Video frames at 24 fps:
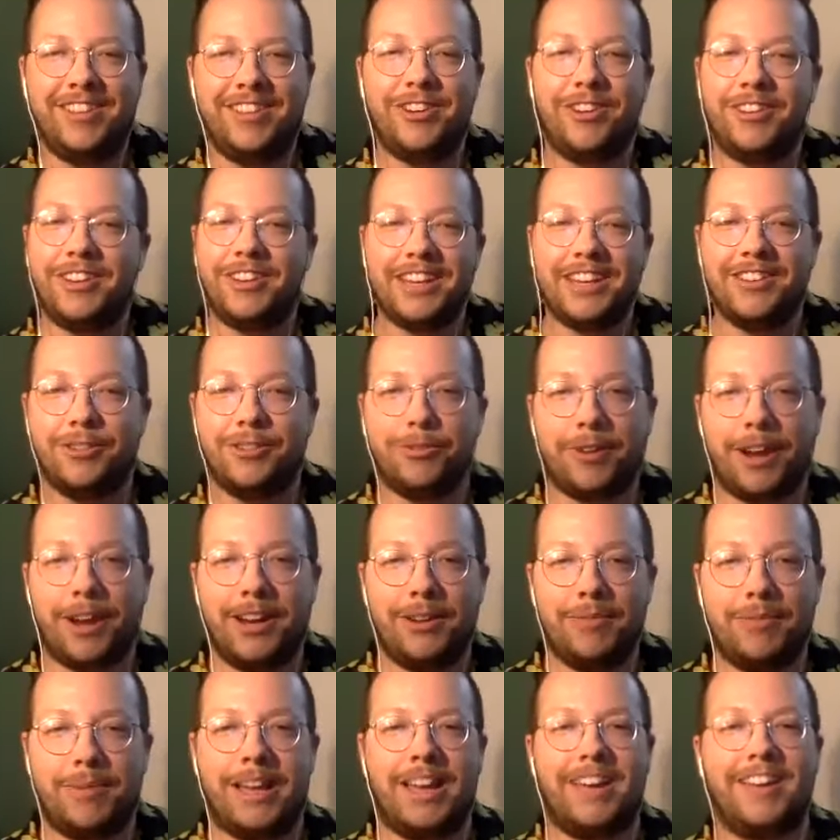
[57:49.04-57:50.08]
you don't need to write
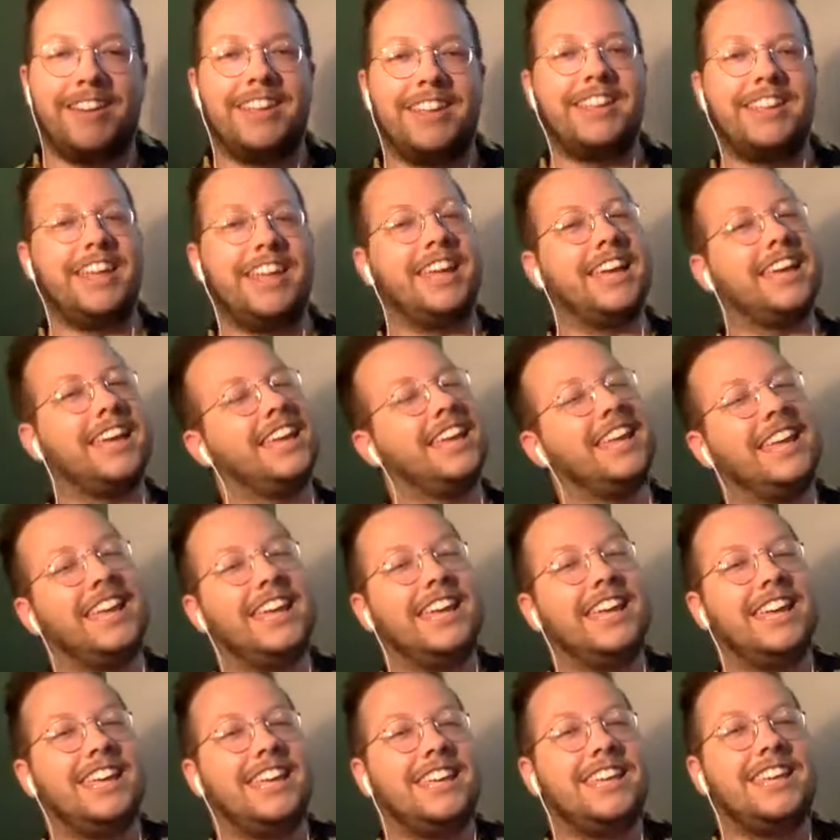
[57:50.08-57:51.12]
yeah. about it like
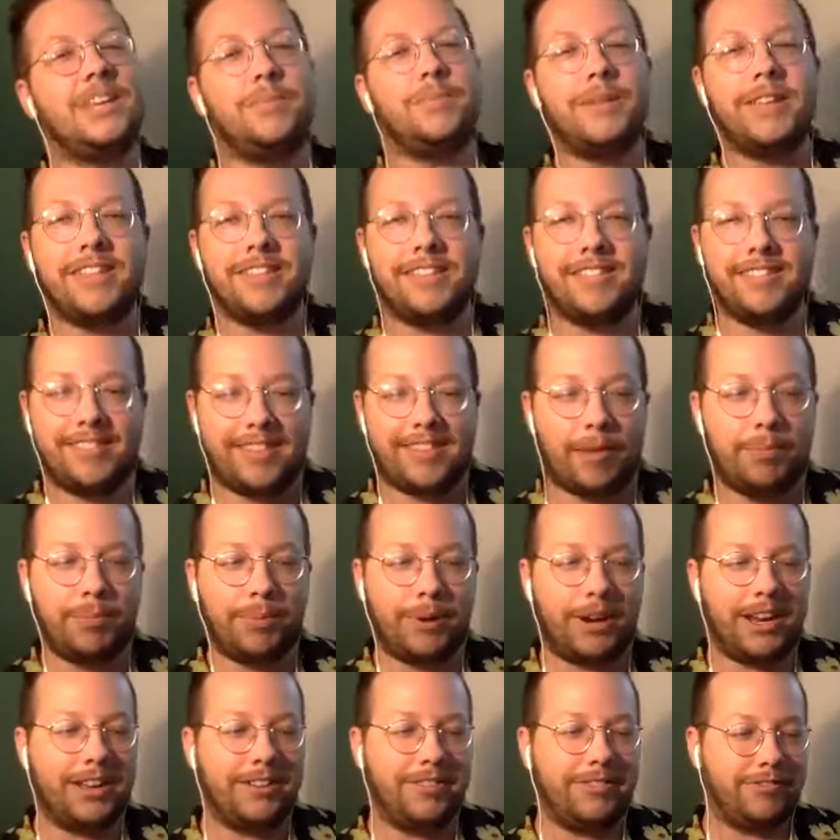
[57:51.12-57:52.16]
keep it
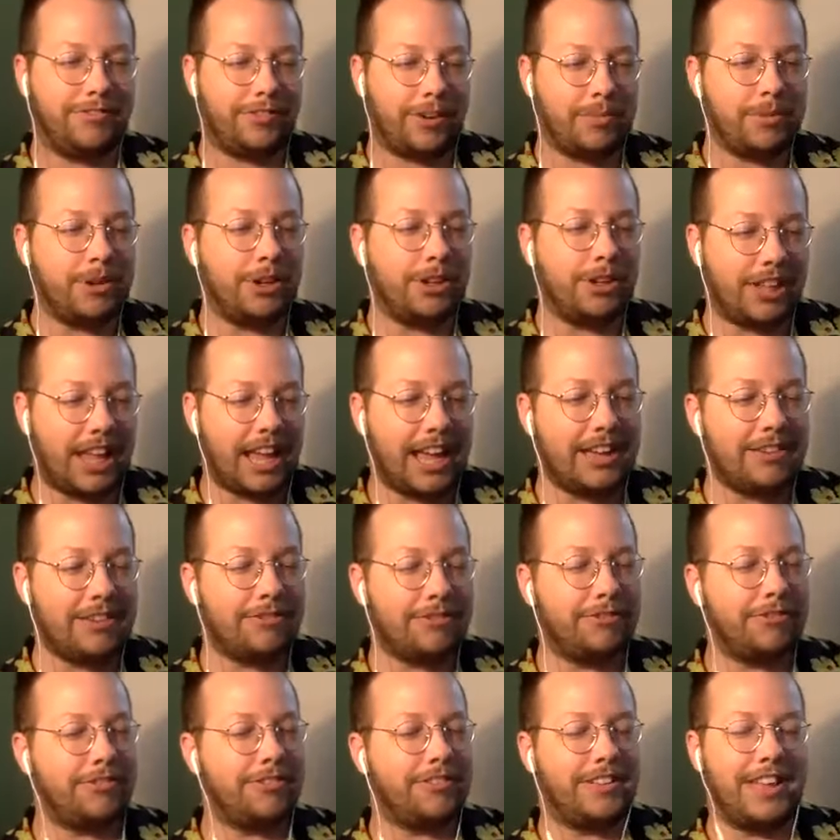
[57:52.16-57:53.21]
separate from your
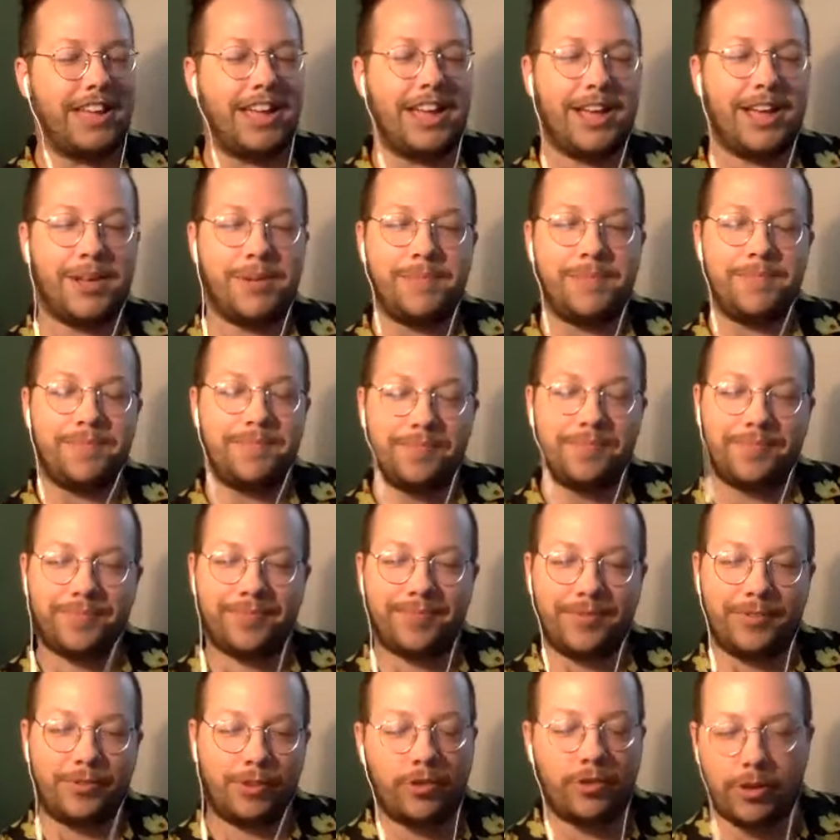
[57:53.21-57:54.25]
life um,
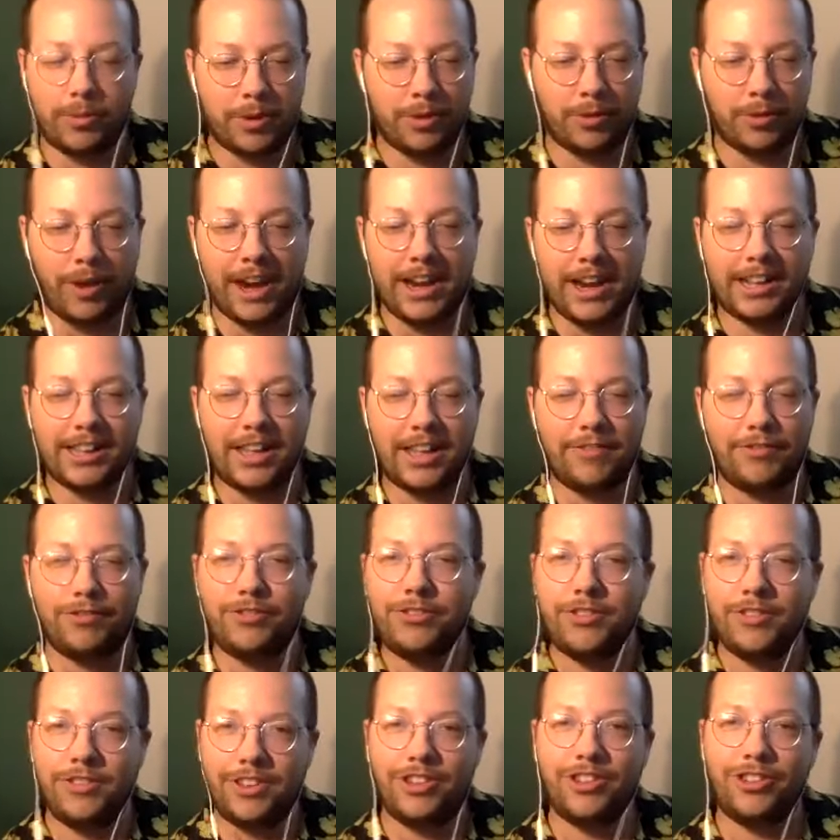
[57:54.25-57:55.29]
from your writing life.
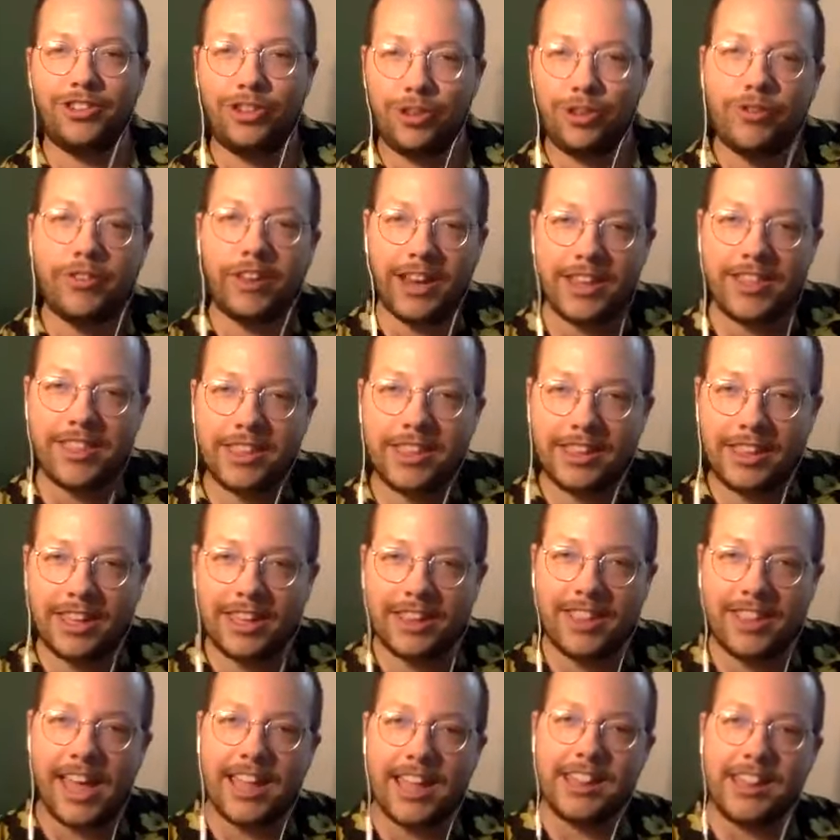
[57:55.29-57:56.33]
do you have anything
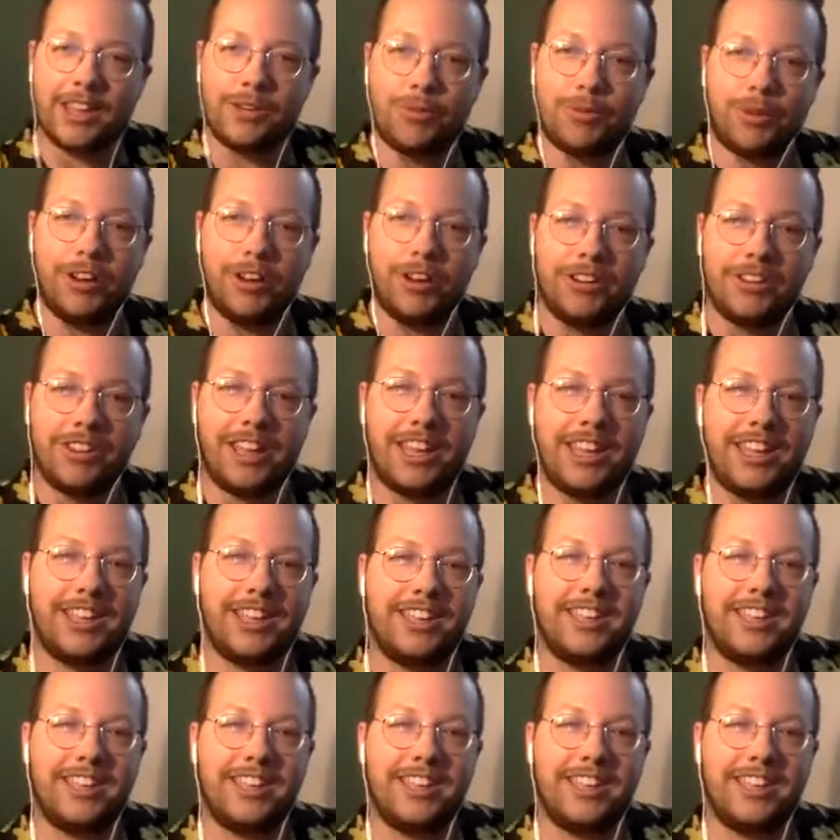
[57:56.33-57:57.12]
like that like where you're like